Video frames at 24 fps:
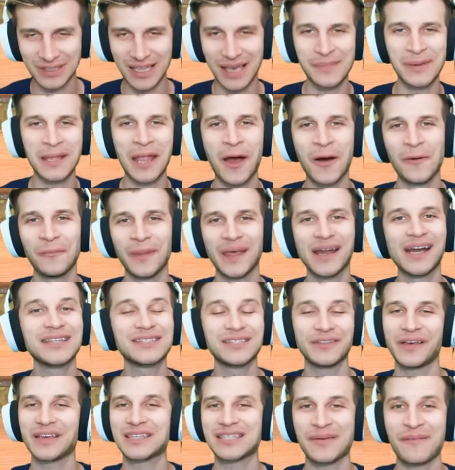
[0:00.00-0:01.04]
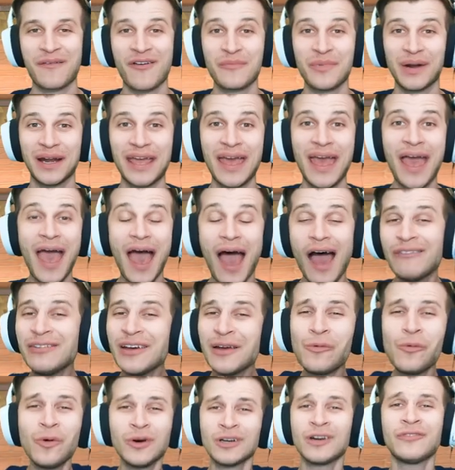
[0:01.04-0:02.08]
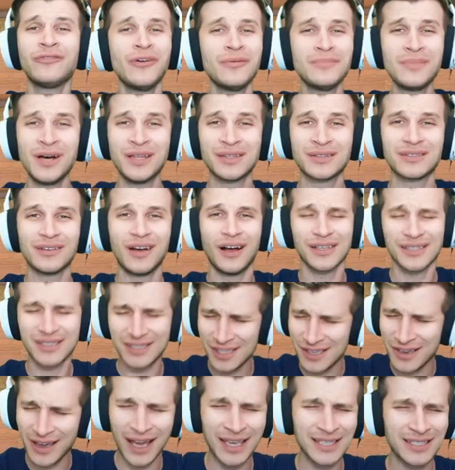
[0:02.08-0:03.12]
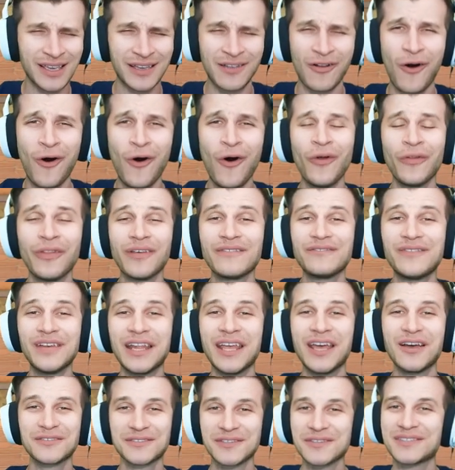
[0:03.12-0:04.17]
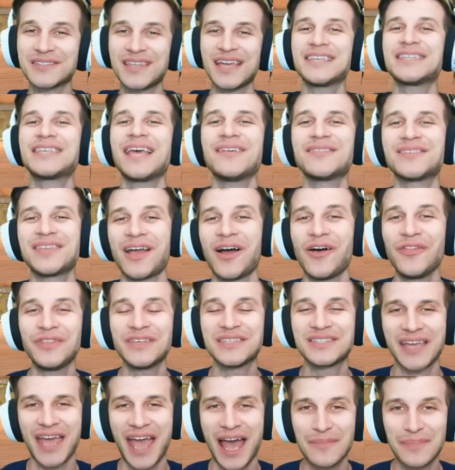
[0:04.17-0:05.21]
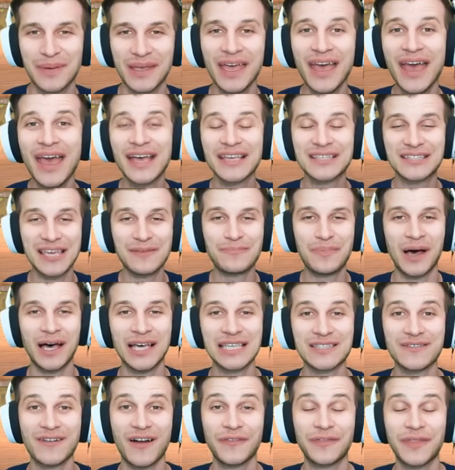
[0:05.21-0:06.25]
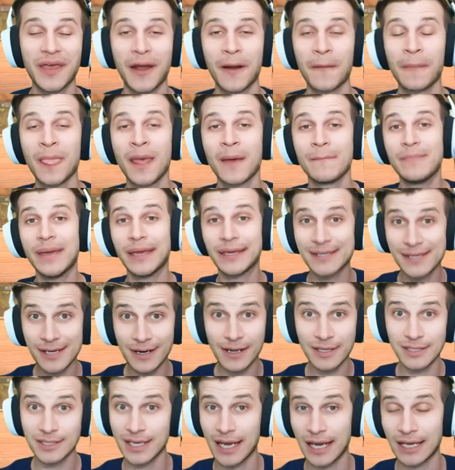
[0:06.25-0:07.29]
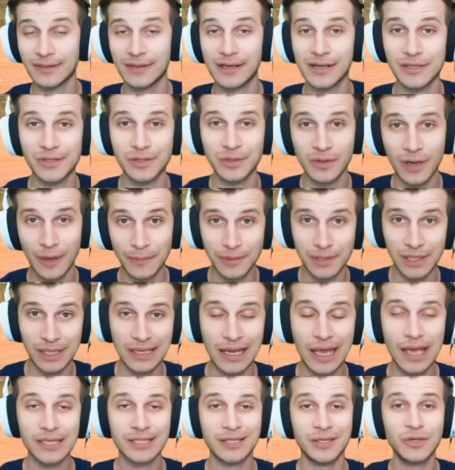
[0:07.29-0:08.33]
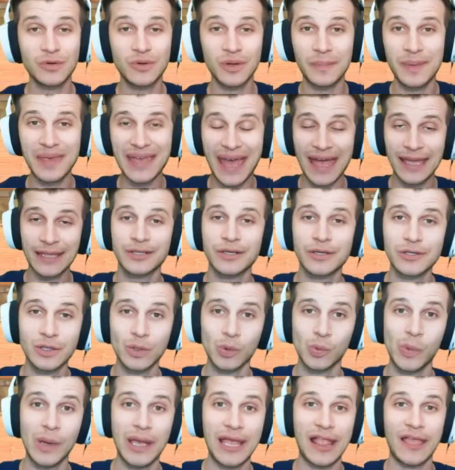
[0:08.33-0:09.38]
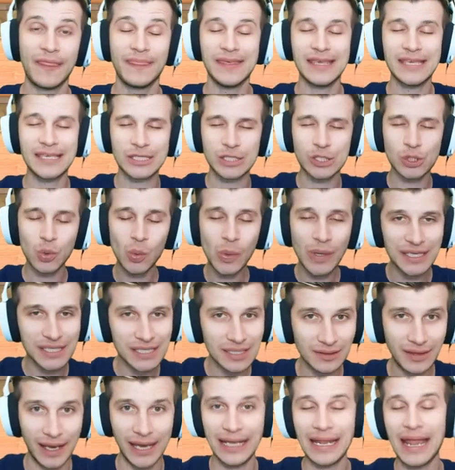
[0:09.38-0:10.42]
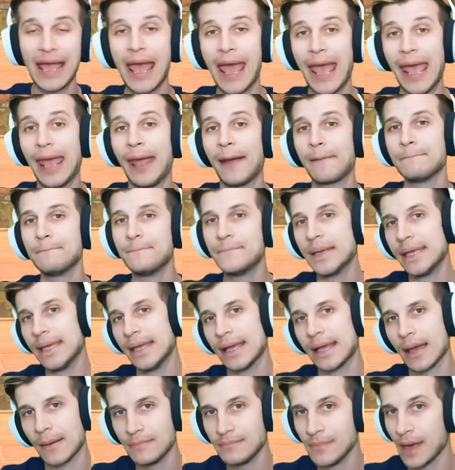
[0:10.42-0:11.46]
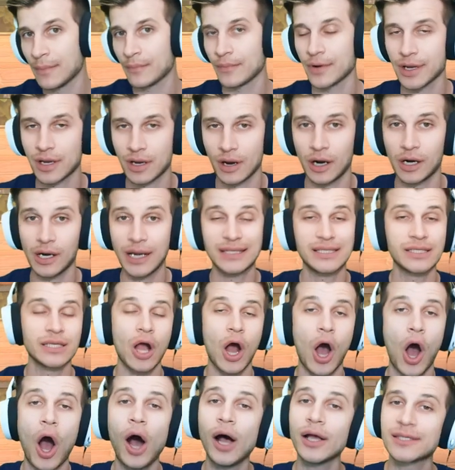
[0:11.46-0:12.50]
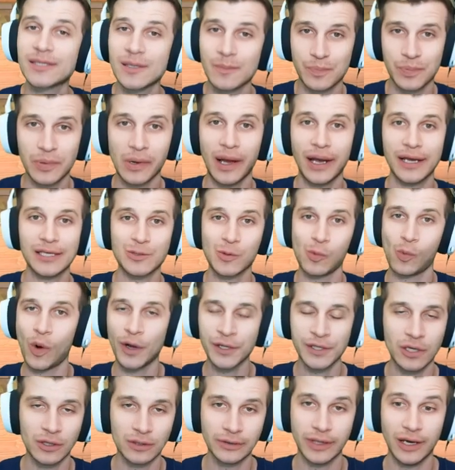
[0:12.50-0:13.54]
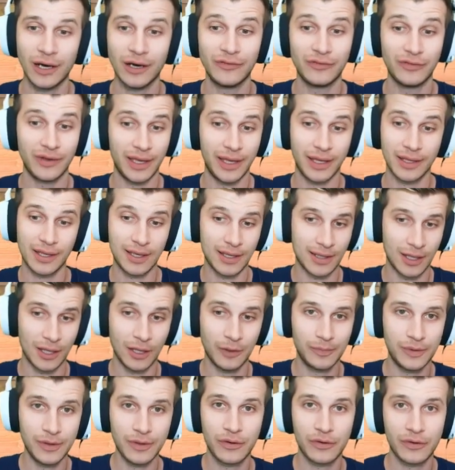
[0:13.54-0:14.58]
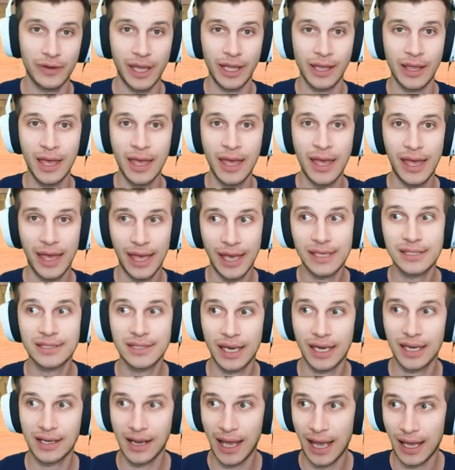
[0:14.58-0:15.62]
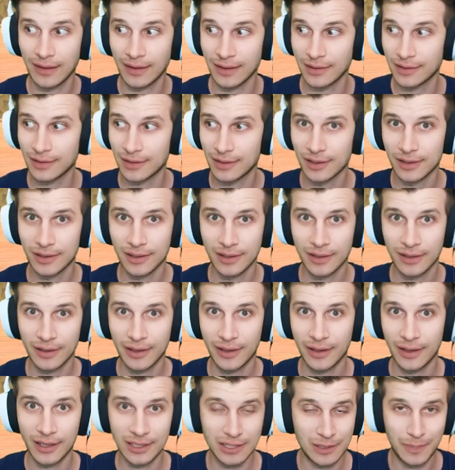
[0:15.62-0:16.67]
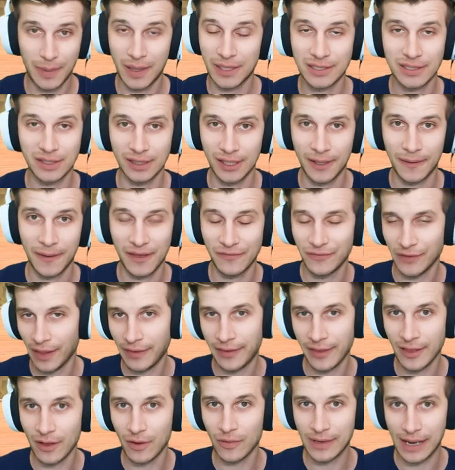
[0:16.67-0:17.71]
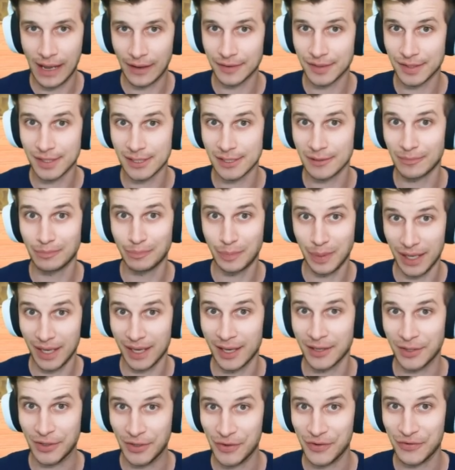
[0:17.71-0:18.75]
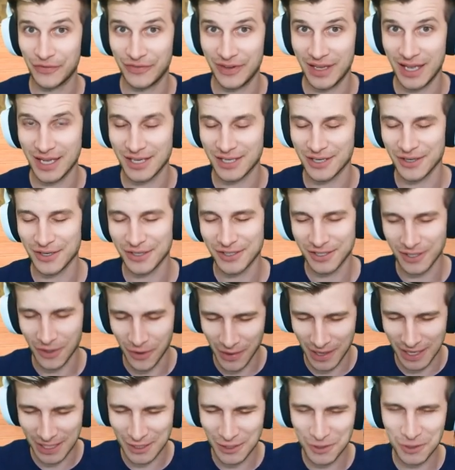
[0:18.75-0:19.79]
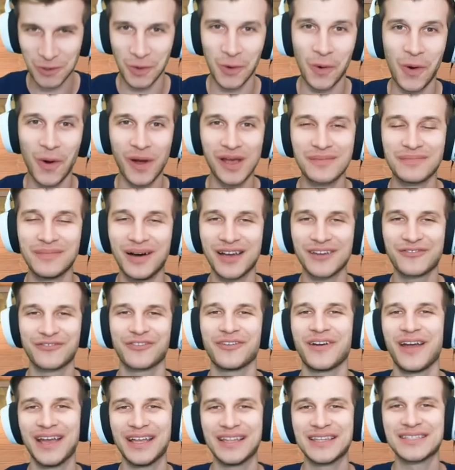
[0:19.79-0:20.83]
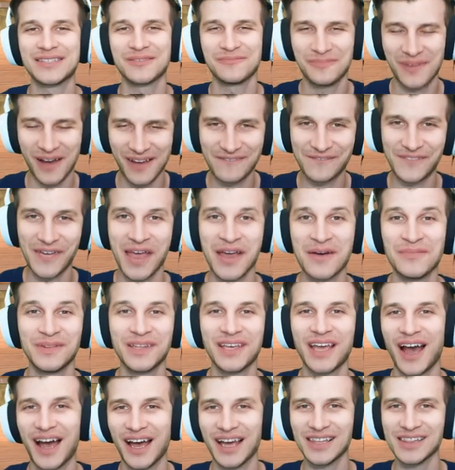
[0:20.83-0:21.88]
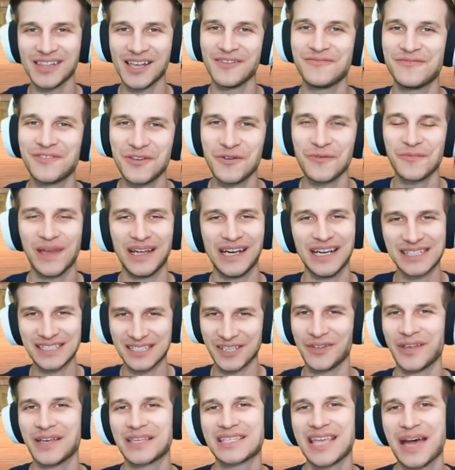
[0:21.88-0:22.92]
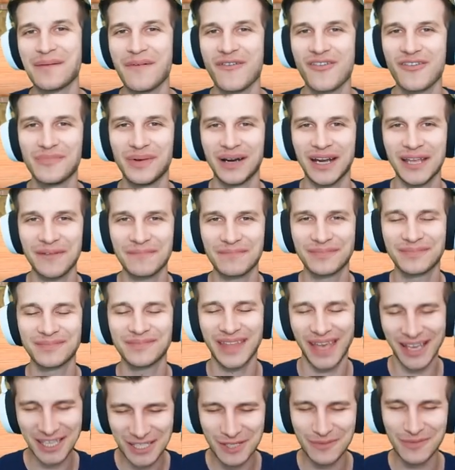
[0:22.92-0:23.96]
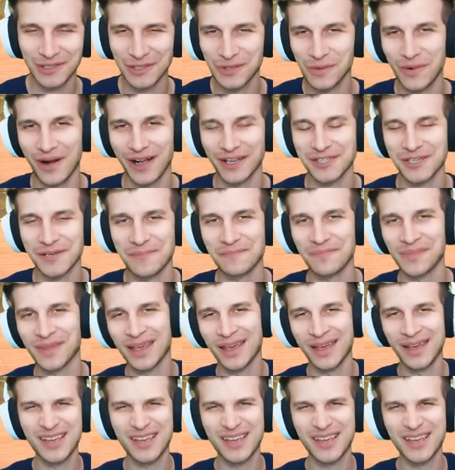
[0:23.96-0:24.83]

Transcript: Let me know. And until next time, everybody, have a wonderful month. I'll see you guys on all the videos. So stay safe, stay healthy, stay stay happy, stay positive out there. Make sure to check the description so you could be entered to win the Switch Lite and Big Memory Card. It's an awesome prize, one you'll love, and can help you create a second island especially if Nintendo announces big new features. So enjoy, my friends, my family. I love you. And until next time, everybody, thanks so much for watching.